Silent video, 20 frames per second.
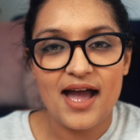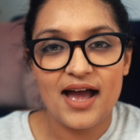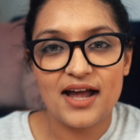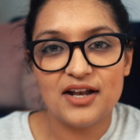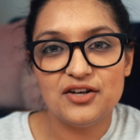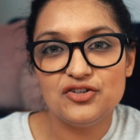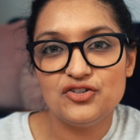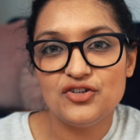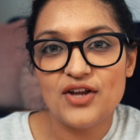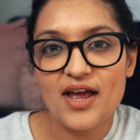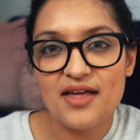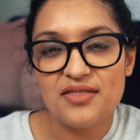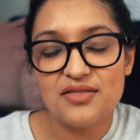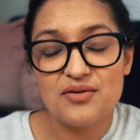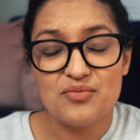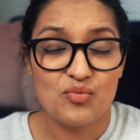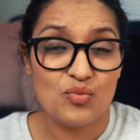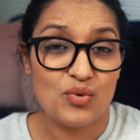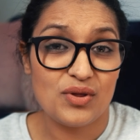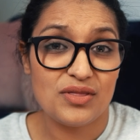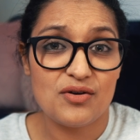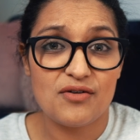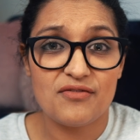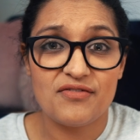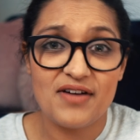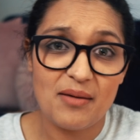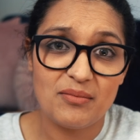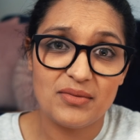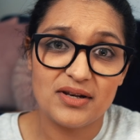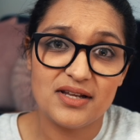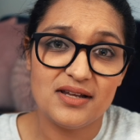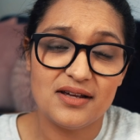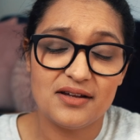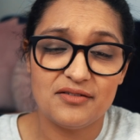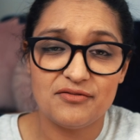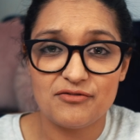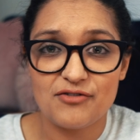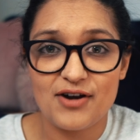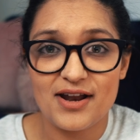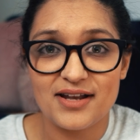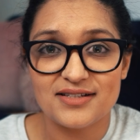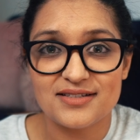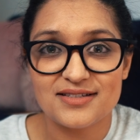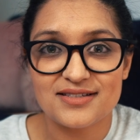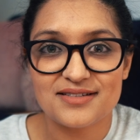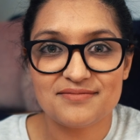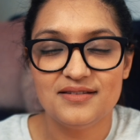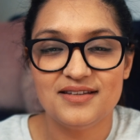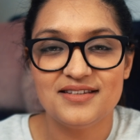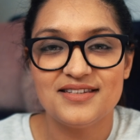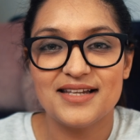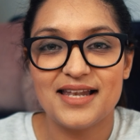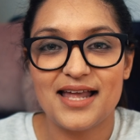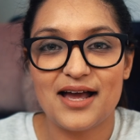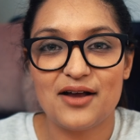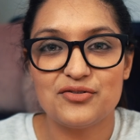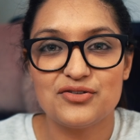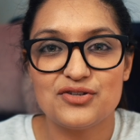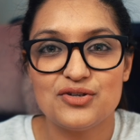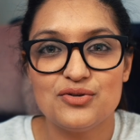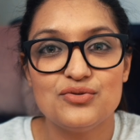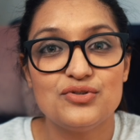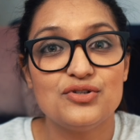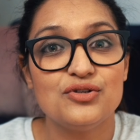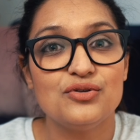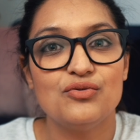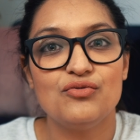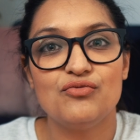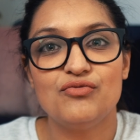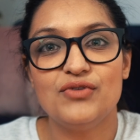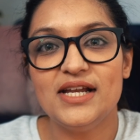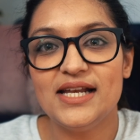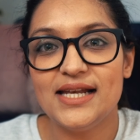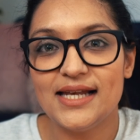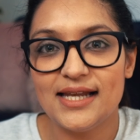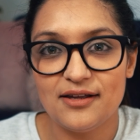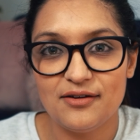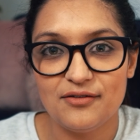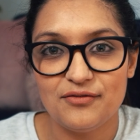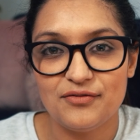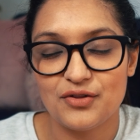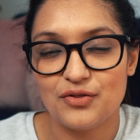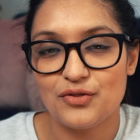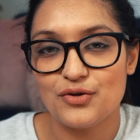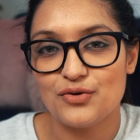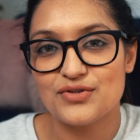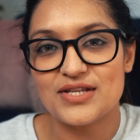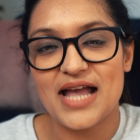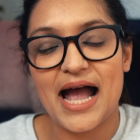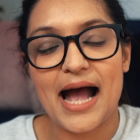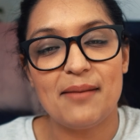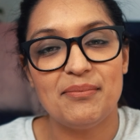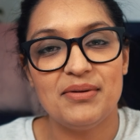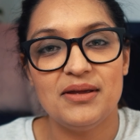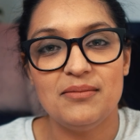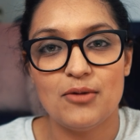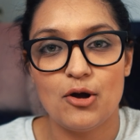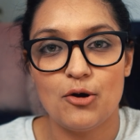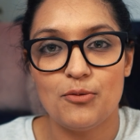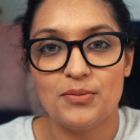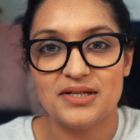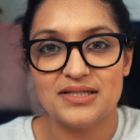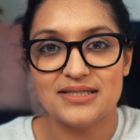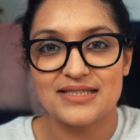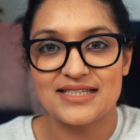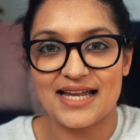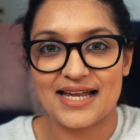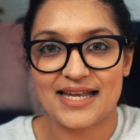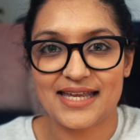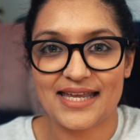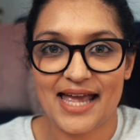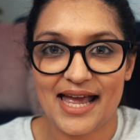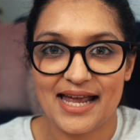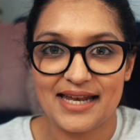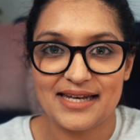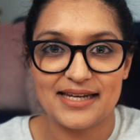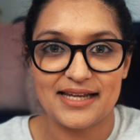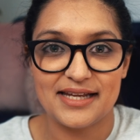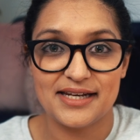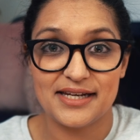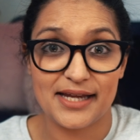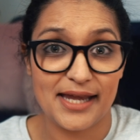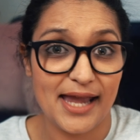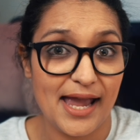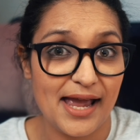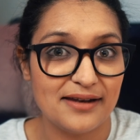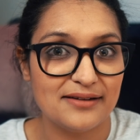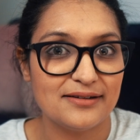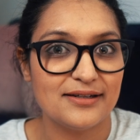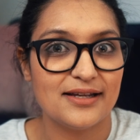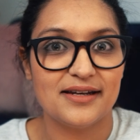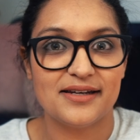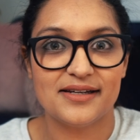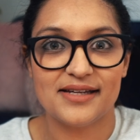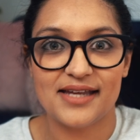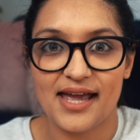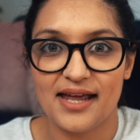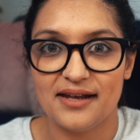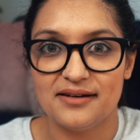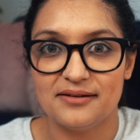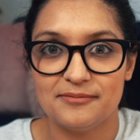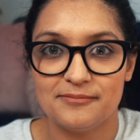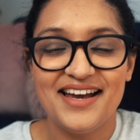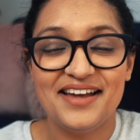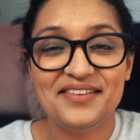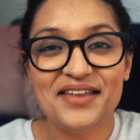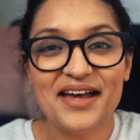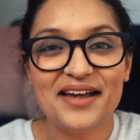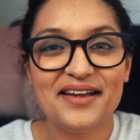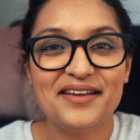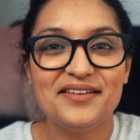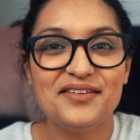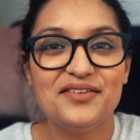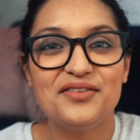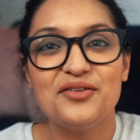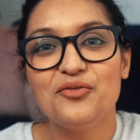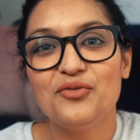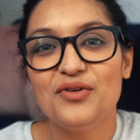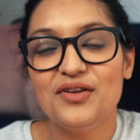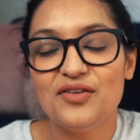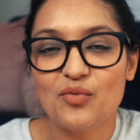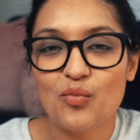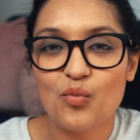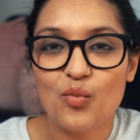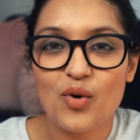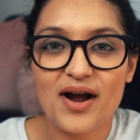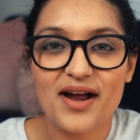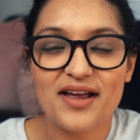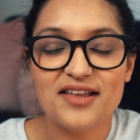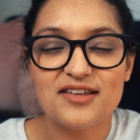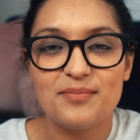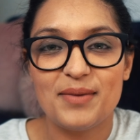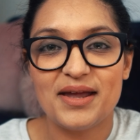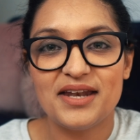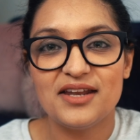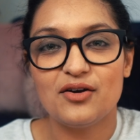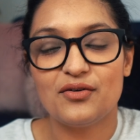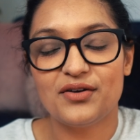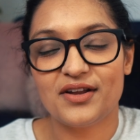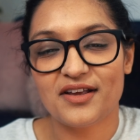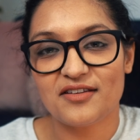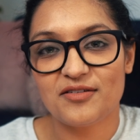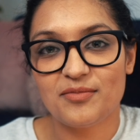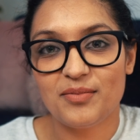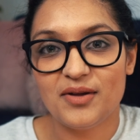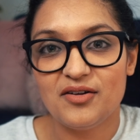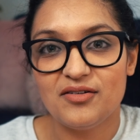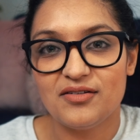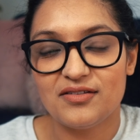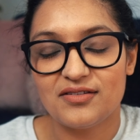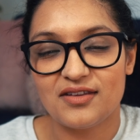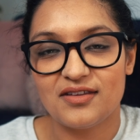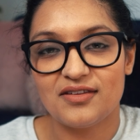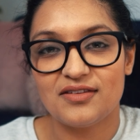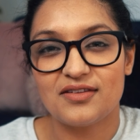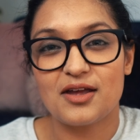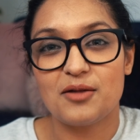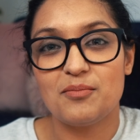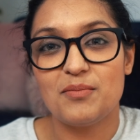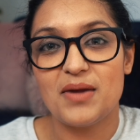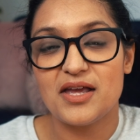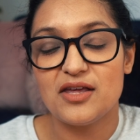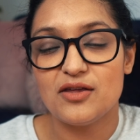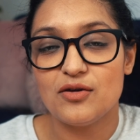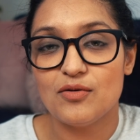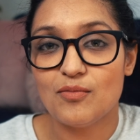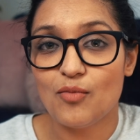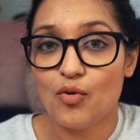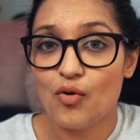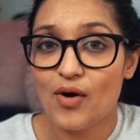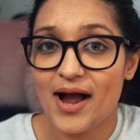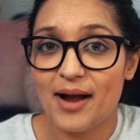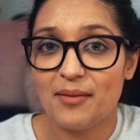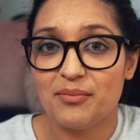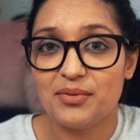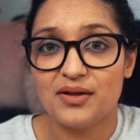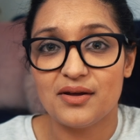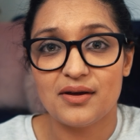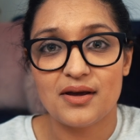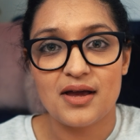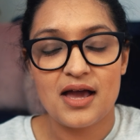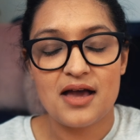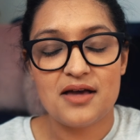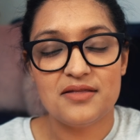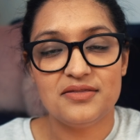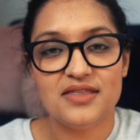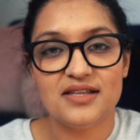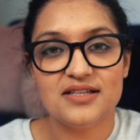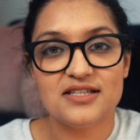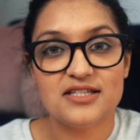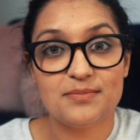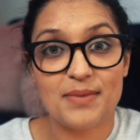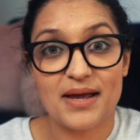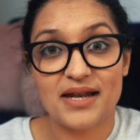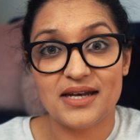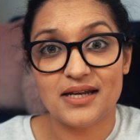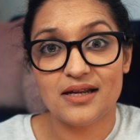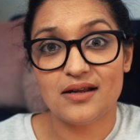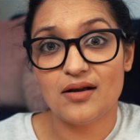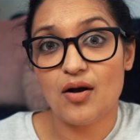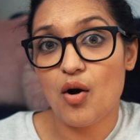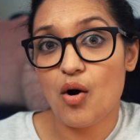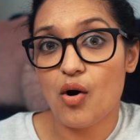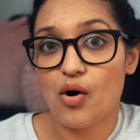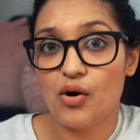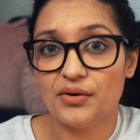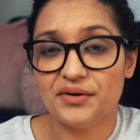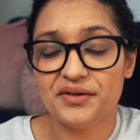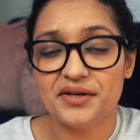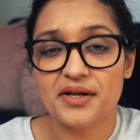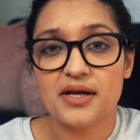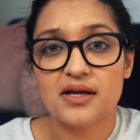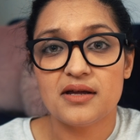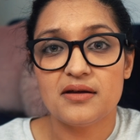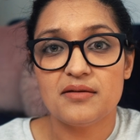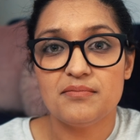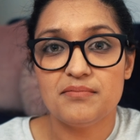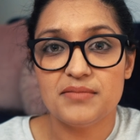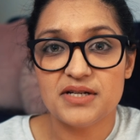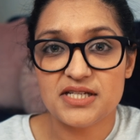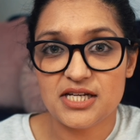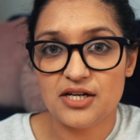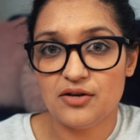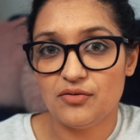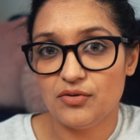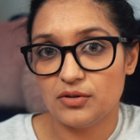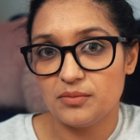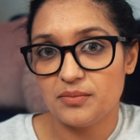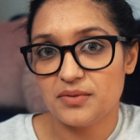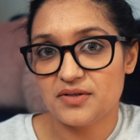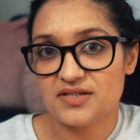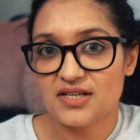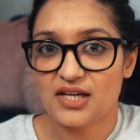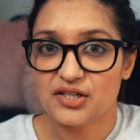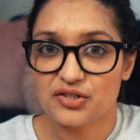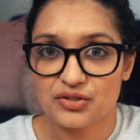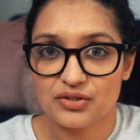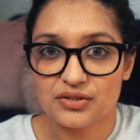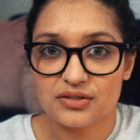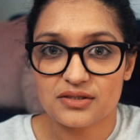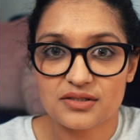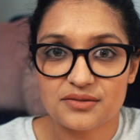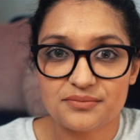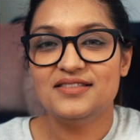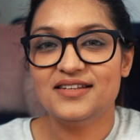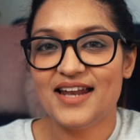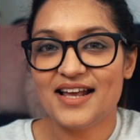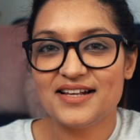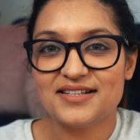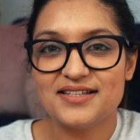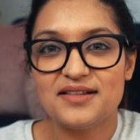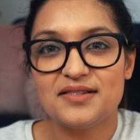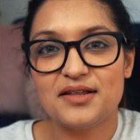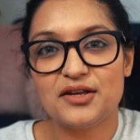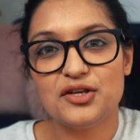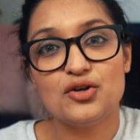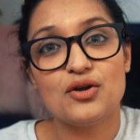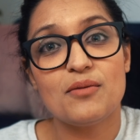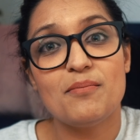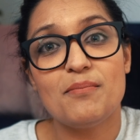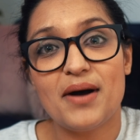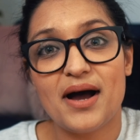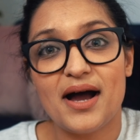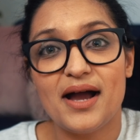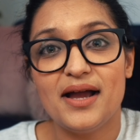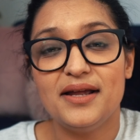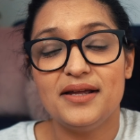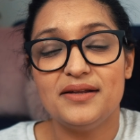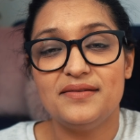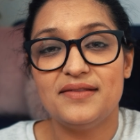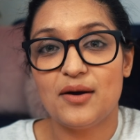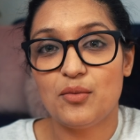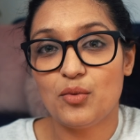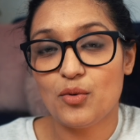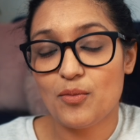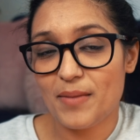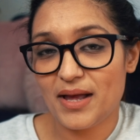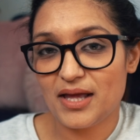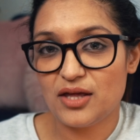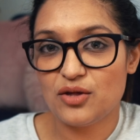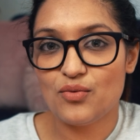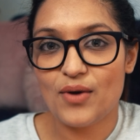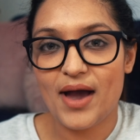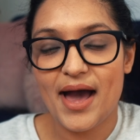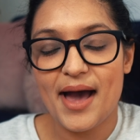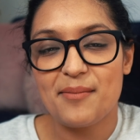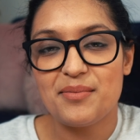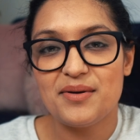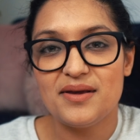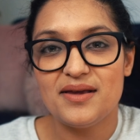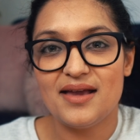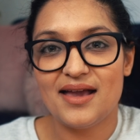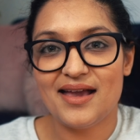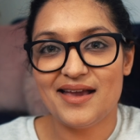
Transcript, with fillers: and share them with your family and friends. This allows you to relive those happy moments again and again and again. And that is the reason why spending on experiences can make you more happier than spending on material possessions. The next thing that you can buy that will make you happy